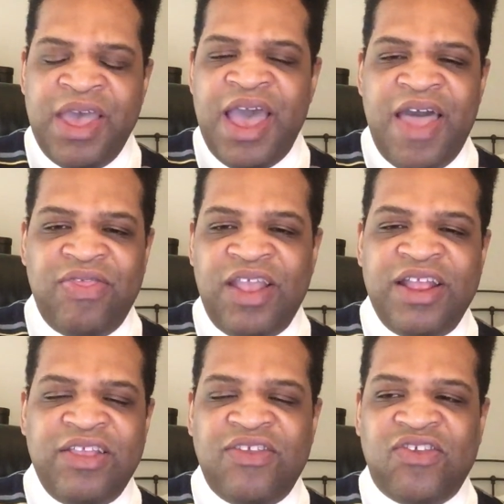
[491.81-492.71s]
and they
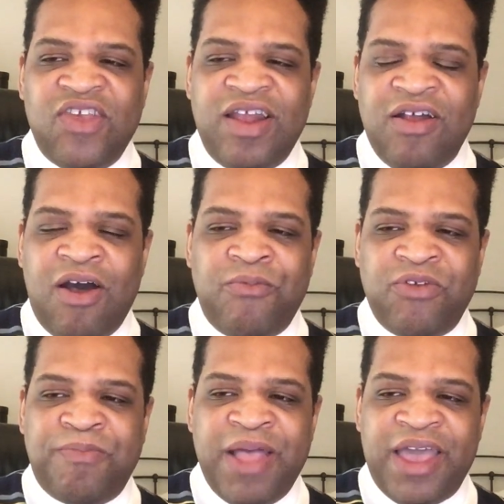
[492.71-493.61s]
didn't set up
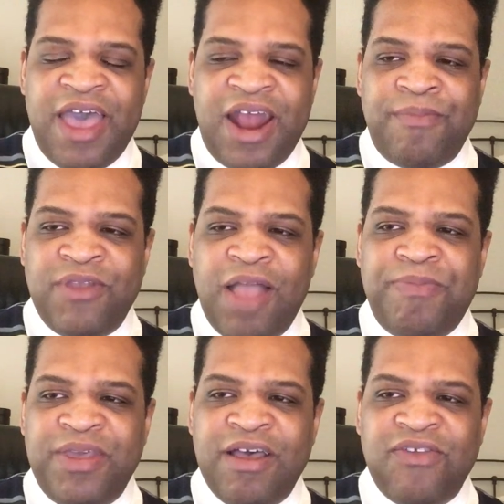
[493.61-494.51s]
with Black Adam
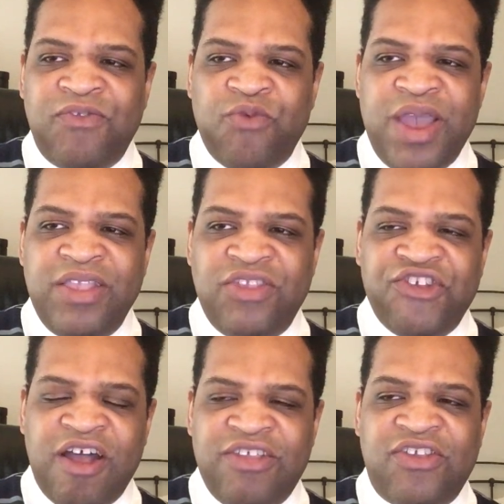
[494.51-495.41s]
not because of Dwayne
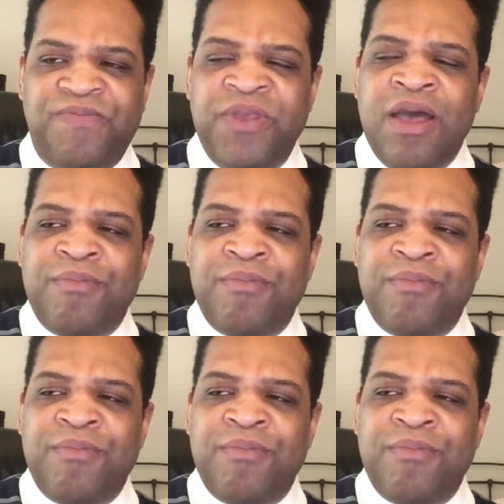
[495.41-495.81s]
Johnson,